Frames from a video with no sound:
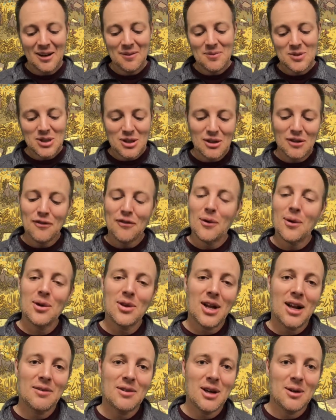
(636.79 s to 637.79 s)
So the 4
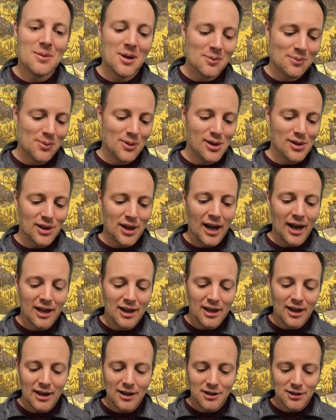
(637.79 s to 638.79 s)
that I've come up with, I
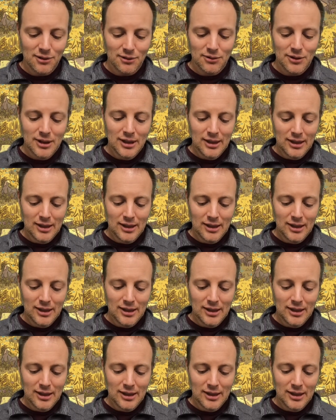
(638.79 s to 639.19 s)
kind of